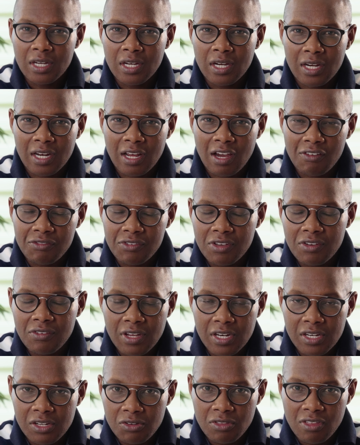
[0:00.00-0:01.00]
and I have
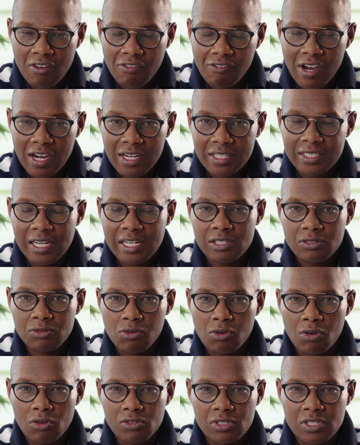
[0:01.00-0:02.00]
given you the factors to
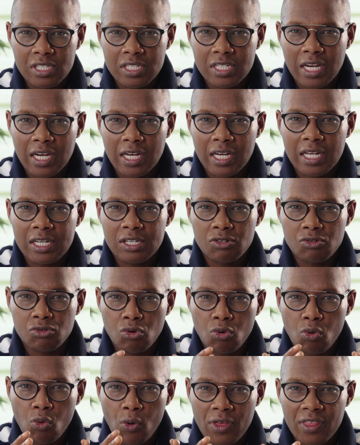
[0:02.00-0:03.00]
consider to know
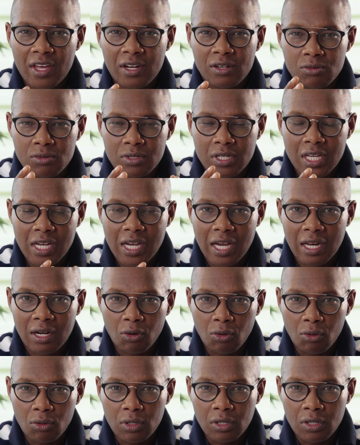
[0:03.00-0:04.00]
whether to take a
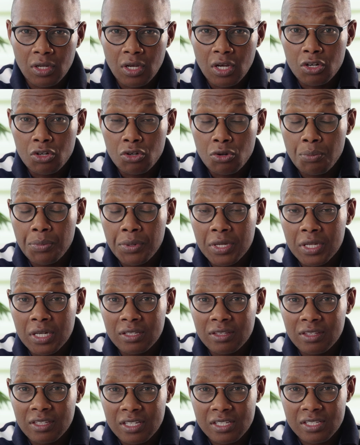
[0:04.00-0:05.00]
loan to
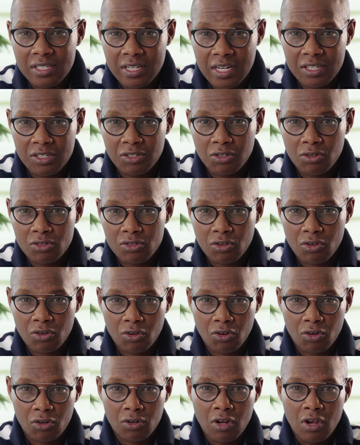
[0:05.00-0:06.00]
build these rentals or
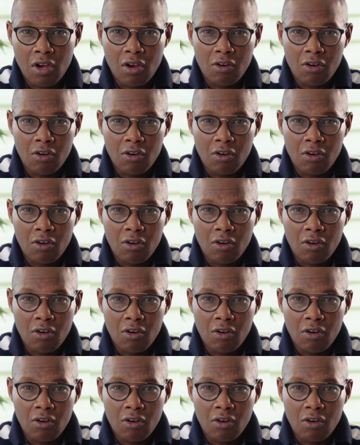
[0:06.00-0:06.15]
not.